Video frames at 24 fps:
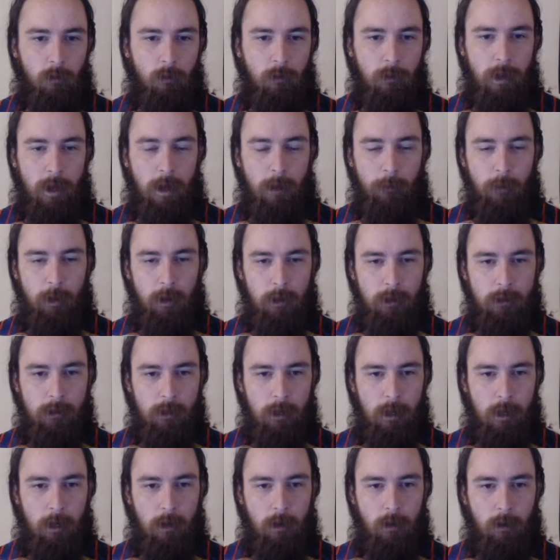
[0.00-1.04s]
That means
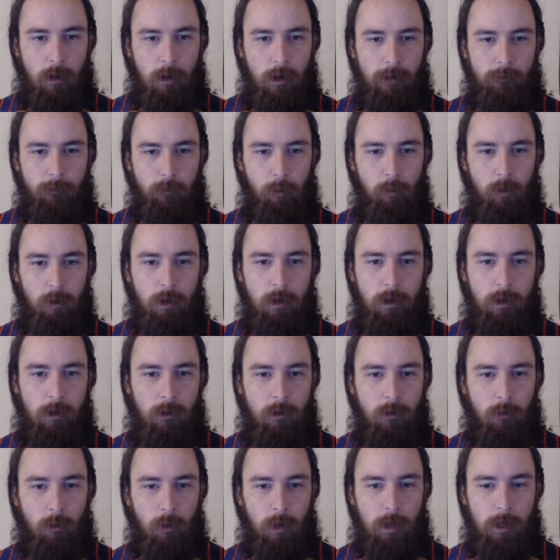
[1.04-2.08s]
that
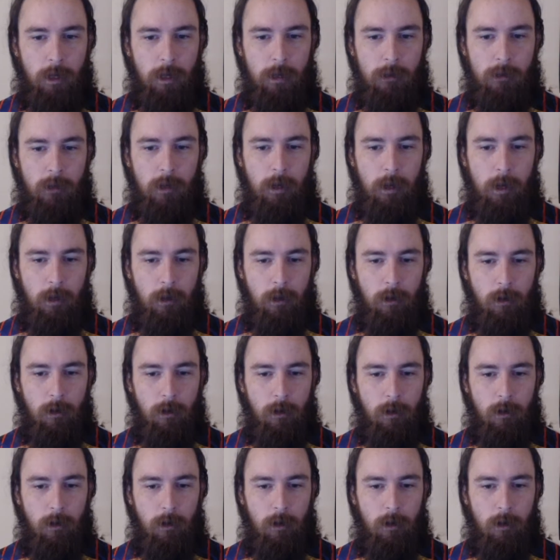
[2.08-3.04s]
we're going to get together